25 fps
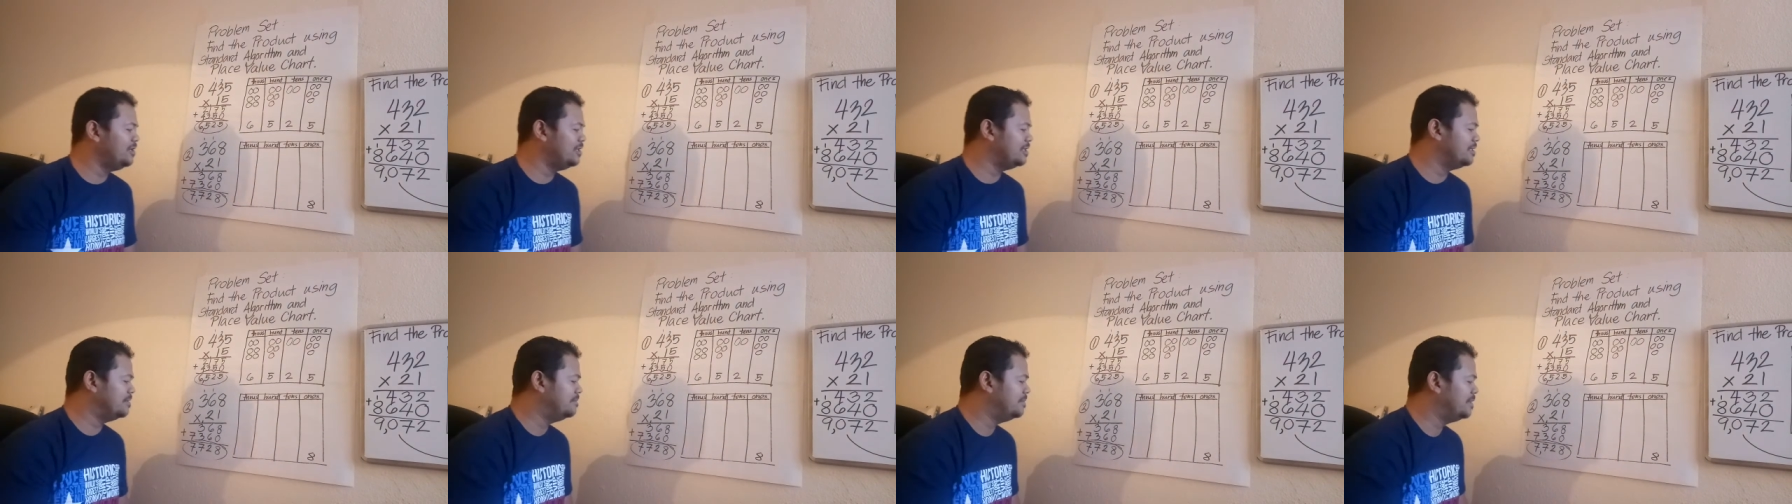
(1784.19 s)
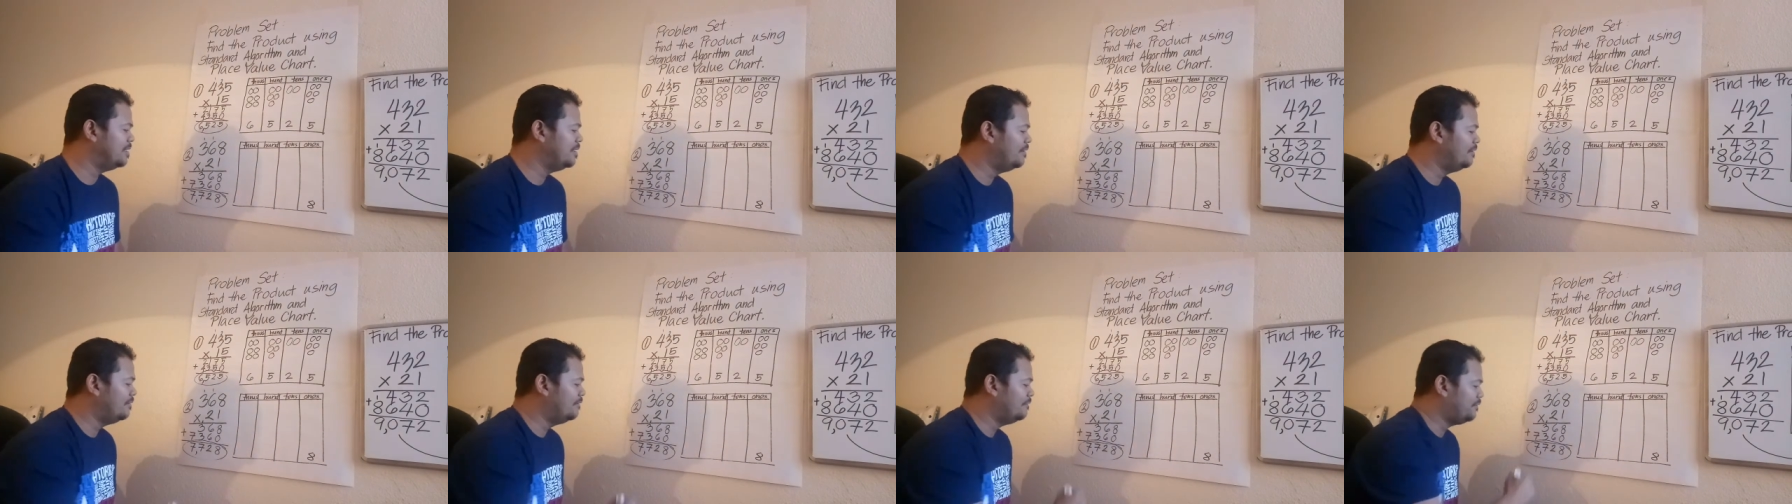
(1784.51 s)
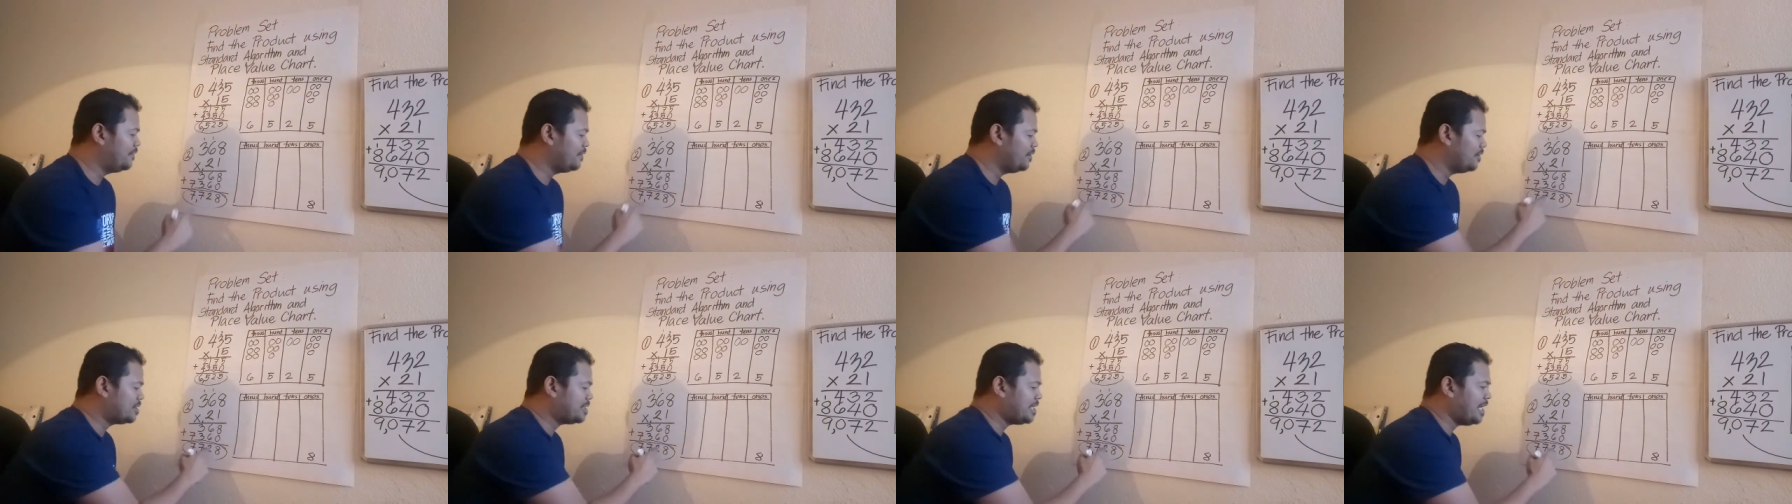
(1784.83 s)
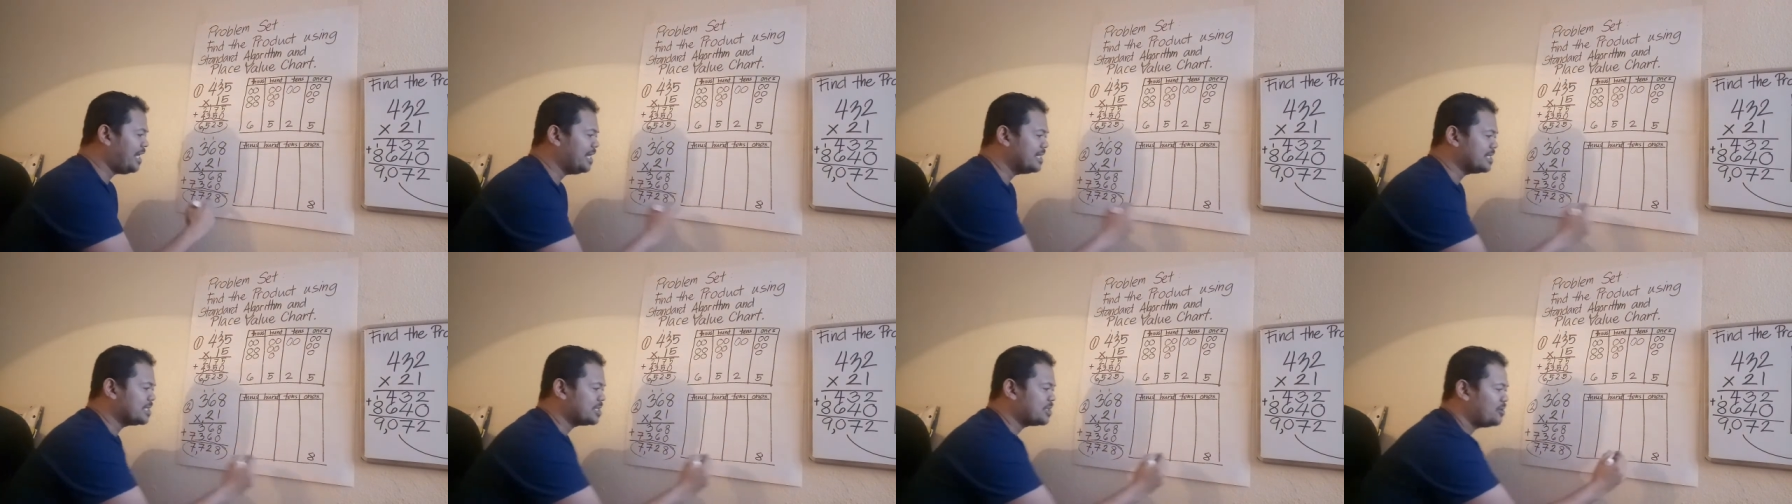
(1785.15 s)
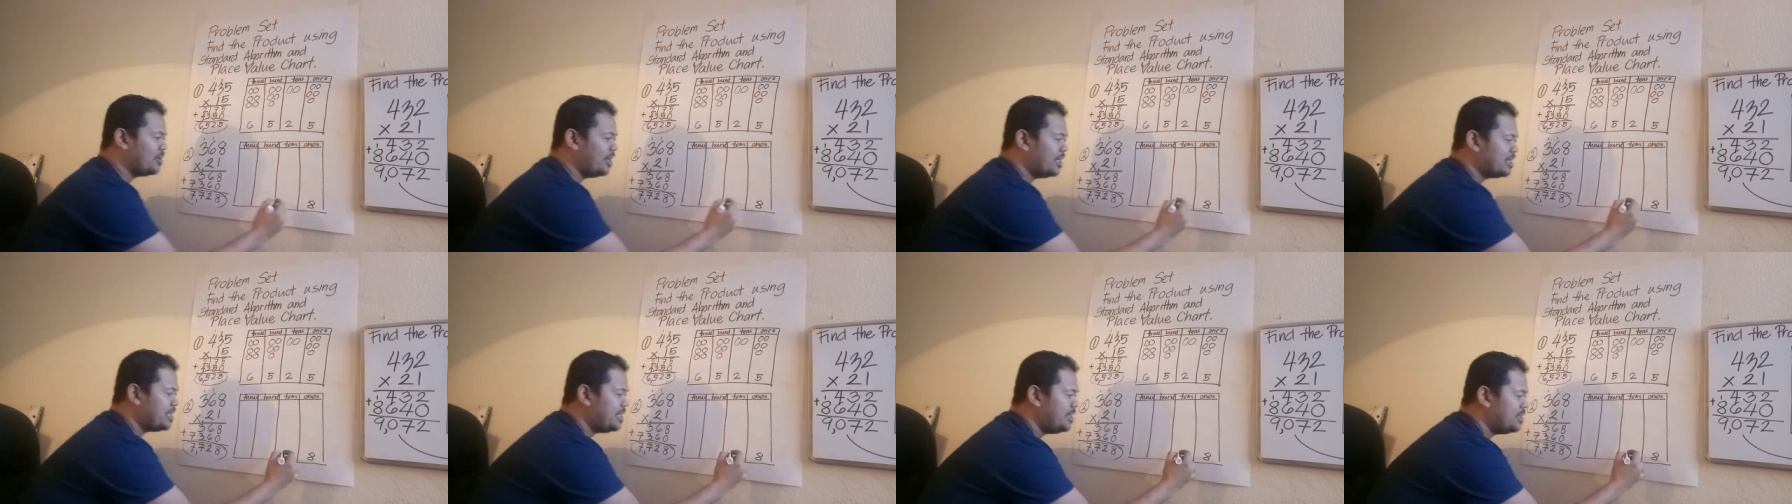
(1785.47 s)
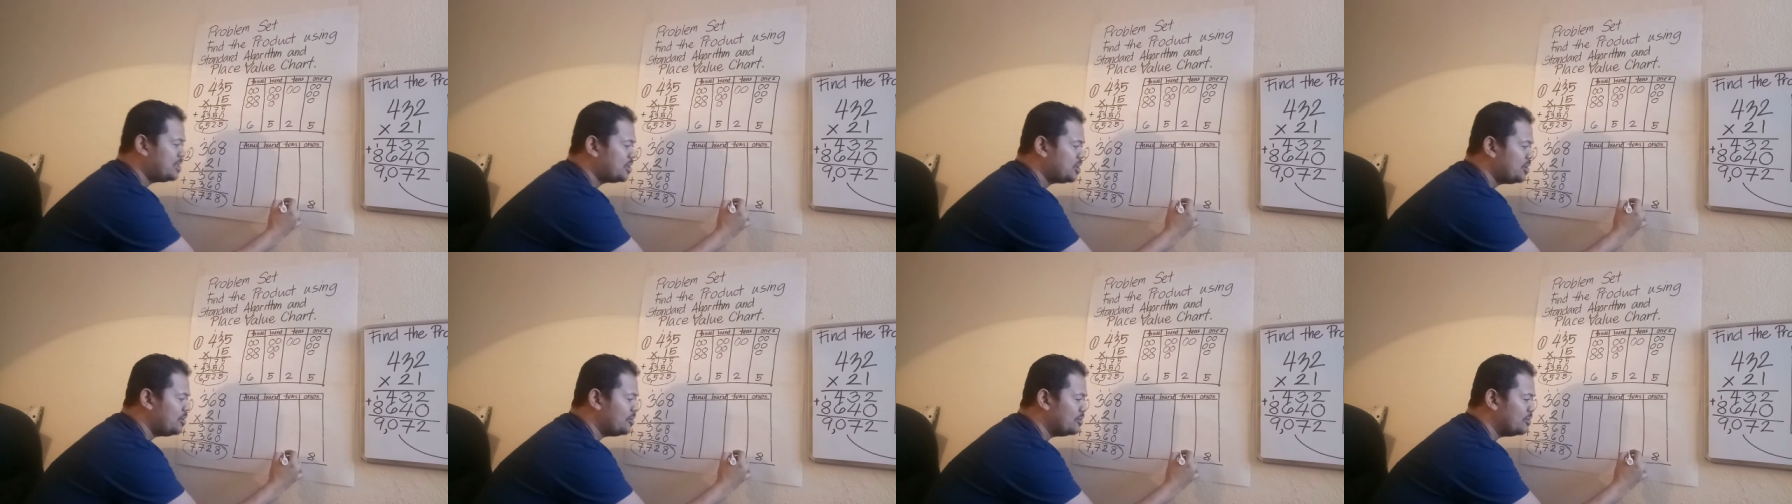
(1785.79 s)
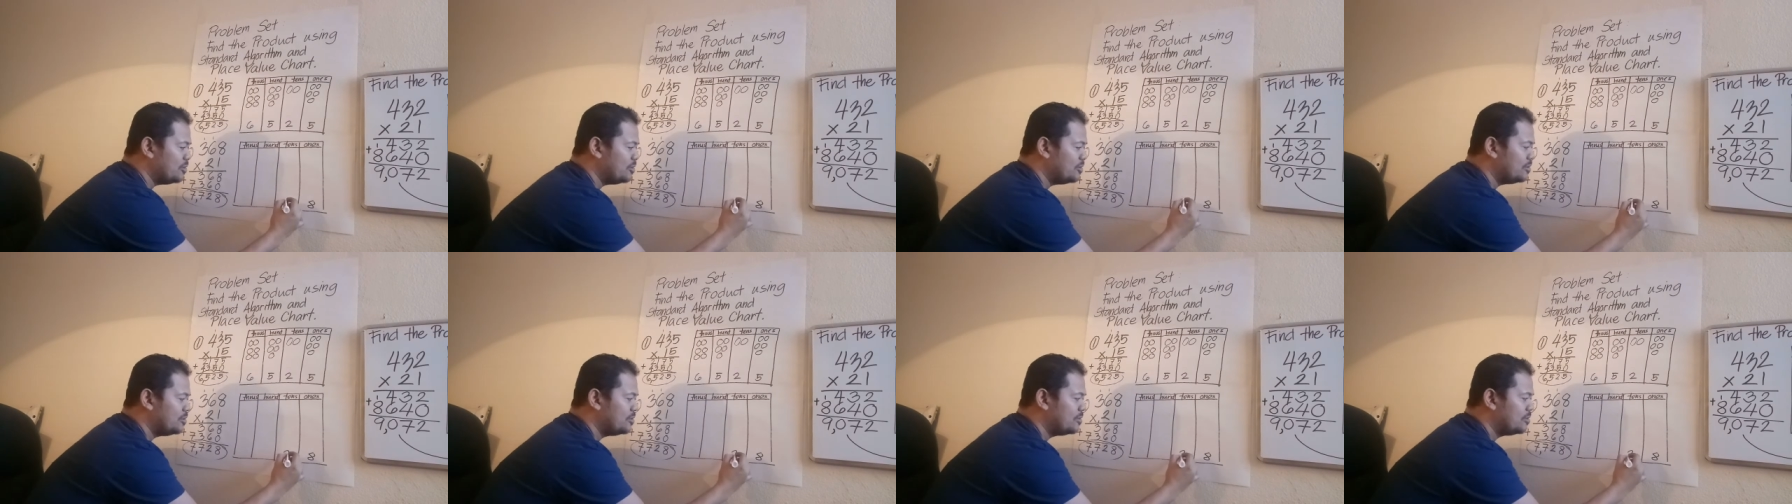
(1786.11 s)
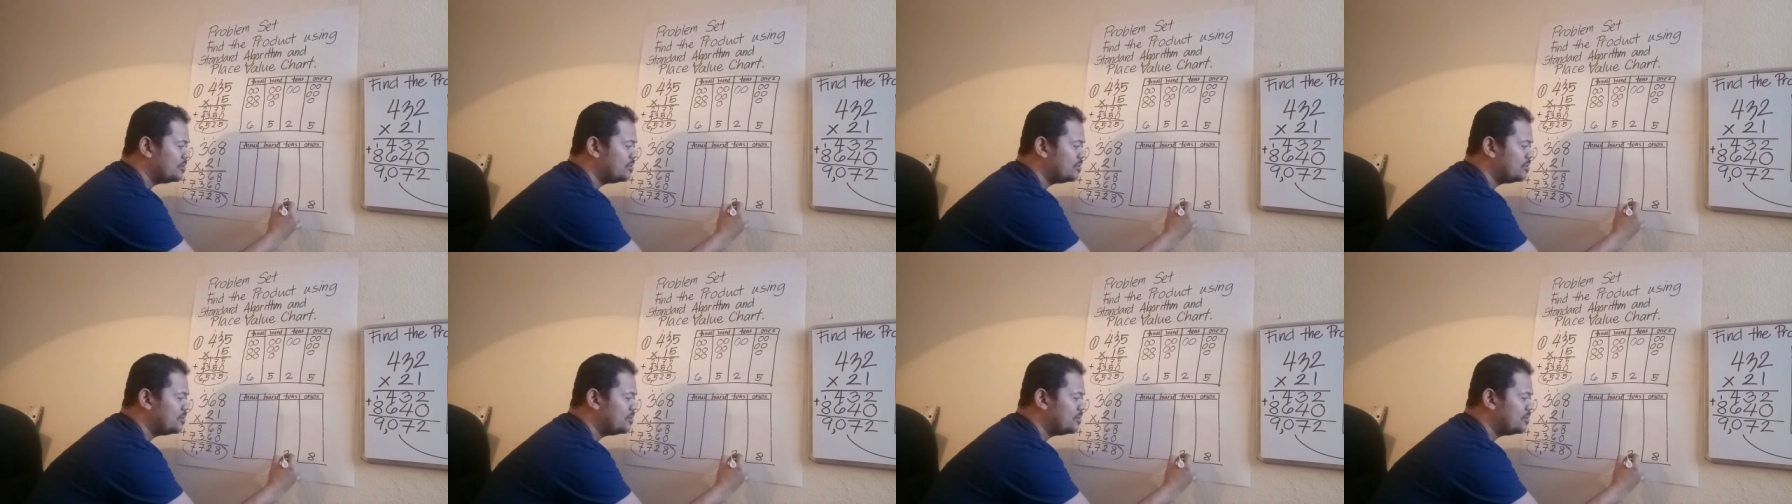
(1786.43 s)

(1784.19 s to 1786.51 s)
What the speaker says: good. For your tens, you got here 2.